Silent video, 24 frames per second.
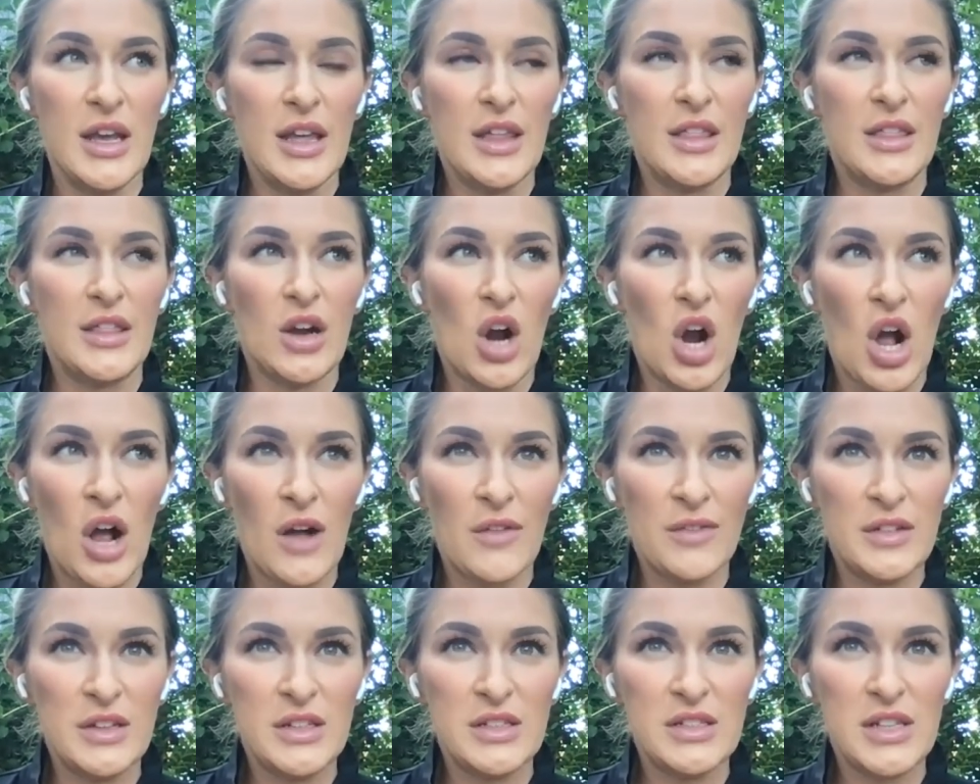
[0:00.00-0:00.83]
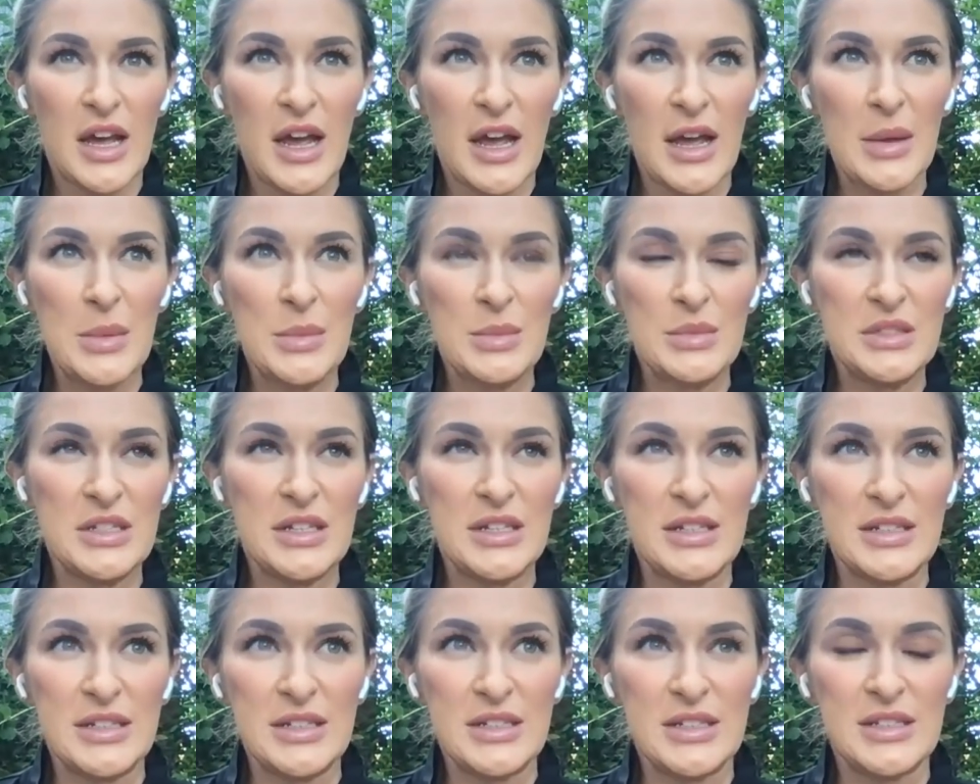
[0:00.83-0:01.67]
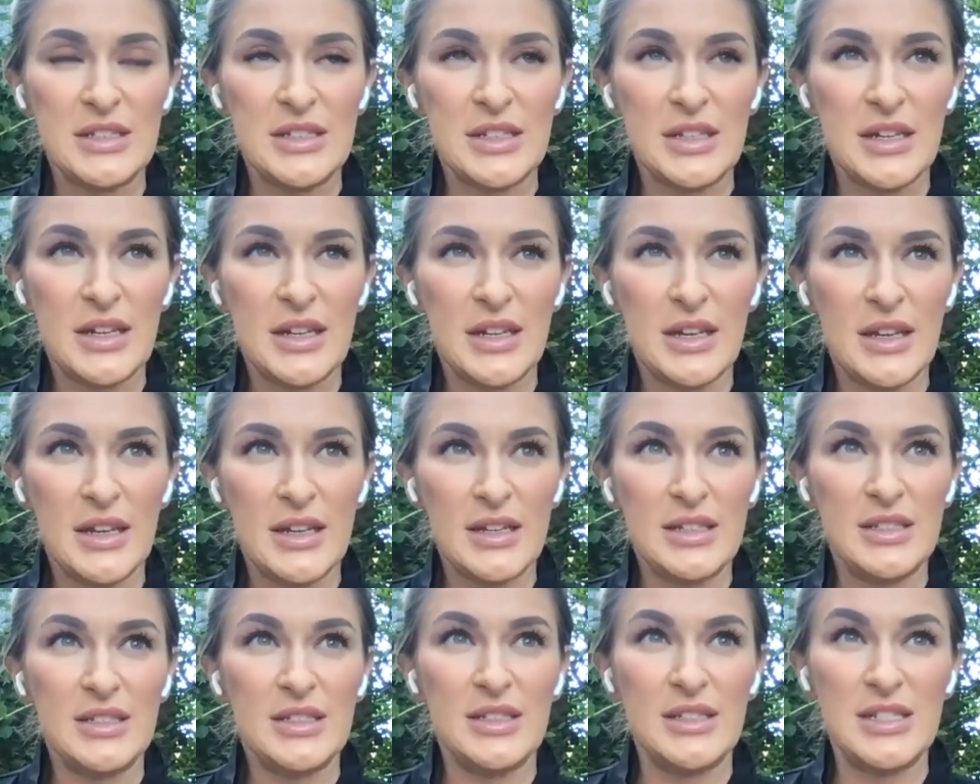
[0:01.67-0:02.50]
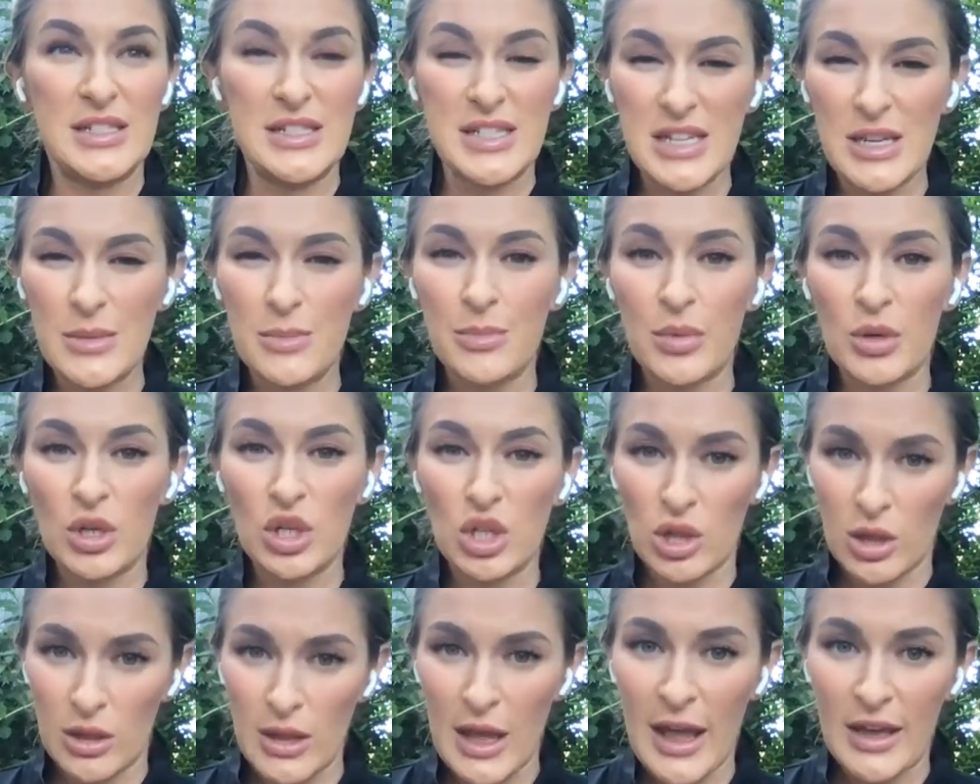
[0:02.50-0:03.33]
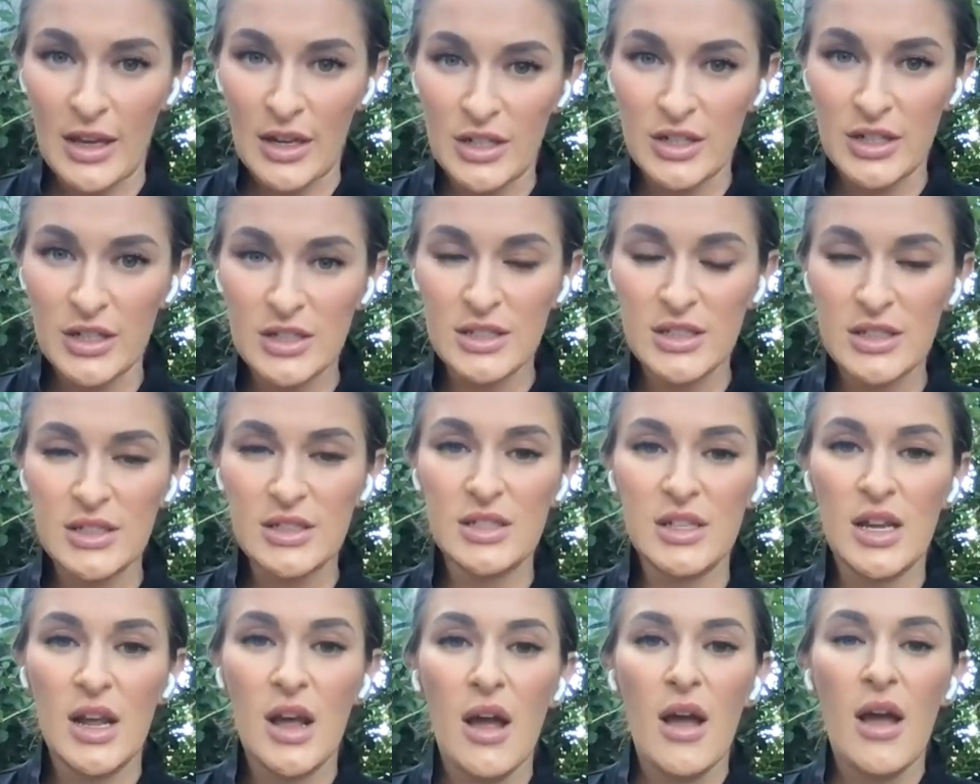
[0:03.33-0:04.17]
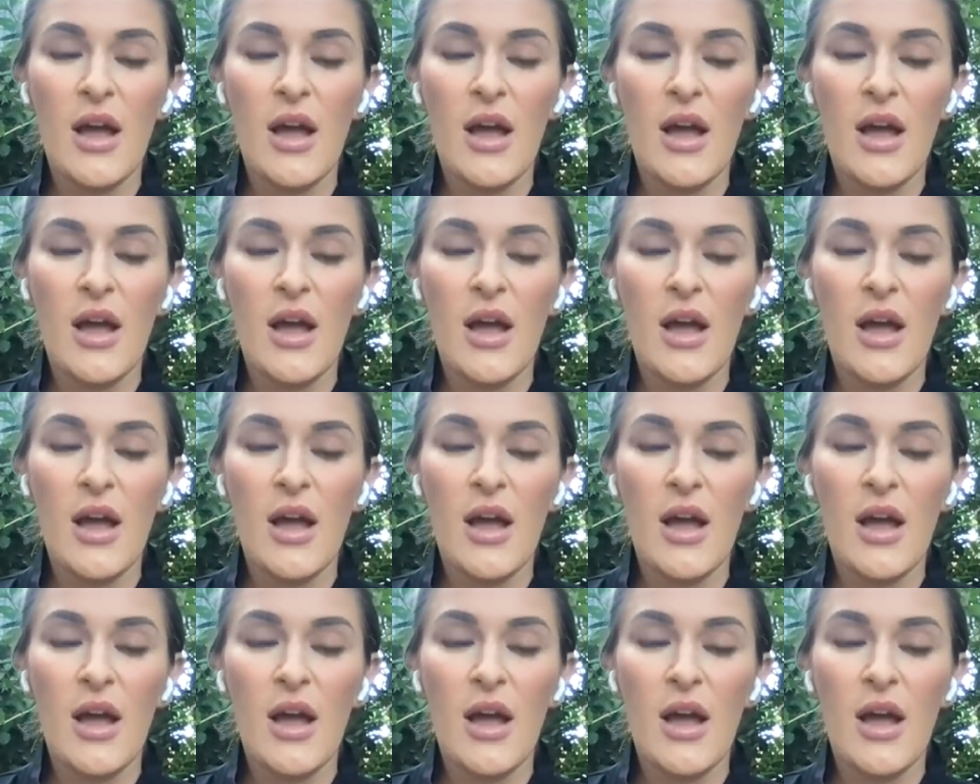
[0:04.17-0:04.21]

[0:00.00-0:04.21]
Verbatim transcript: there oftentimes is is deeper layers